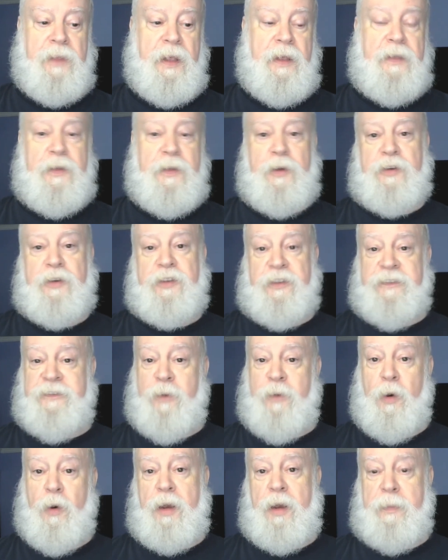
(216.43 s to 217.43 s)
There's the
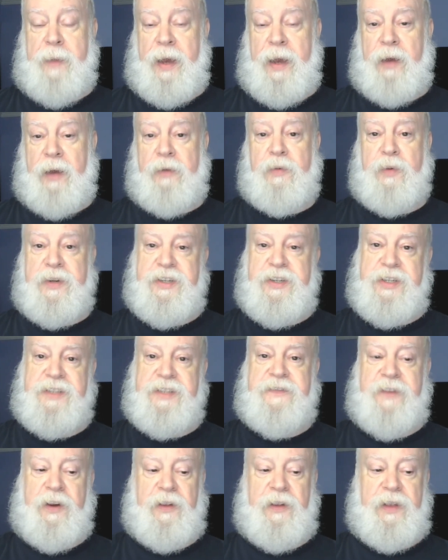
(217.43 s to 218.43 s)
fork mount, which is
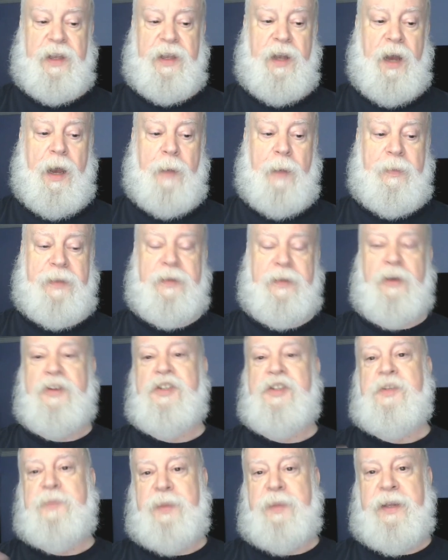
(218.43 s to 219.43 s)
fairly common. There are
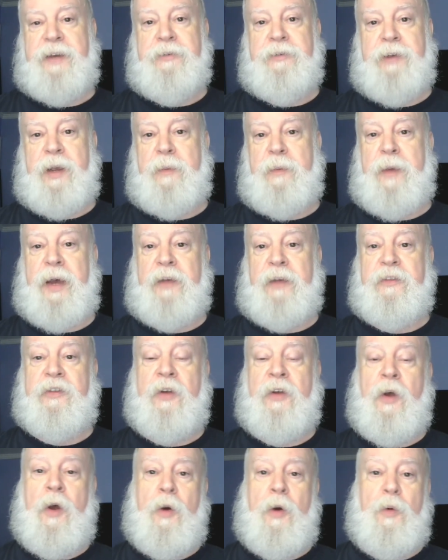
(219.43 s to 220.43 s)
split ring mounts,
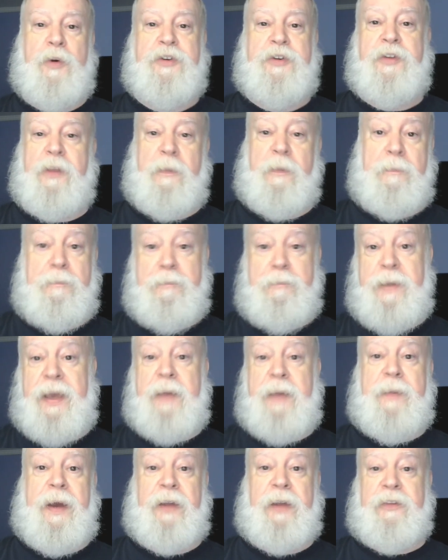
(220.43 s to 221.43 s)
which are the big
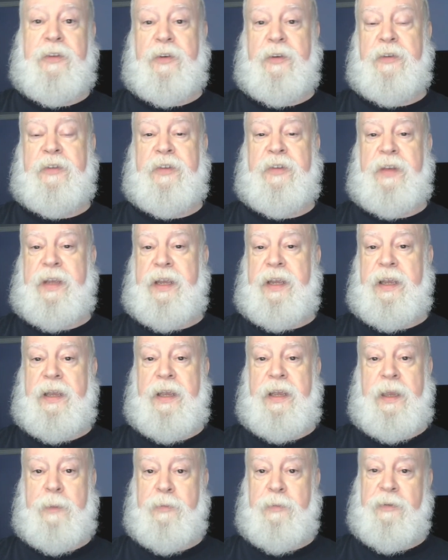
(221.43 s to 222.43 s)
mounts you see
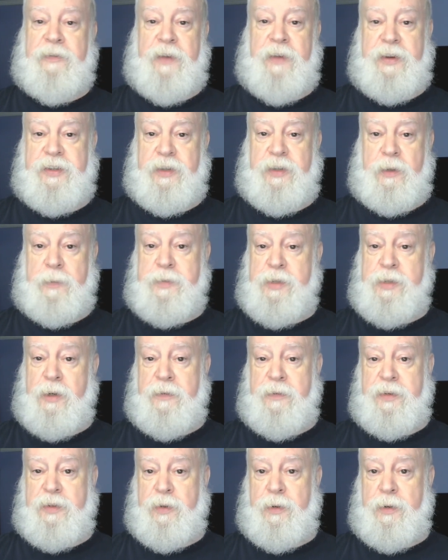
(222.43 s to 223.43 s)
in professional
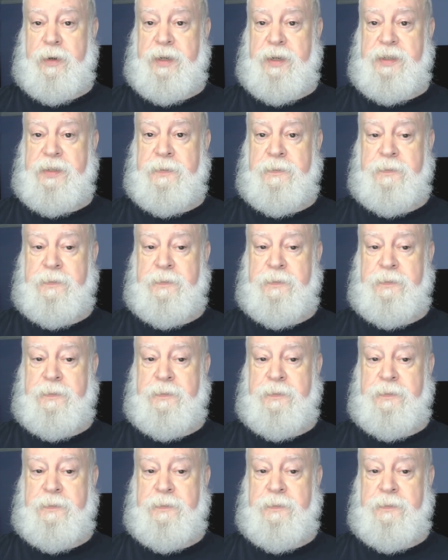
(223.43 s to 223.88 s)
observatories.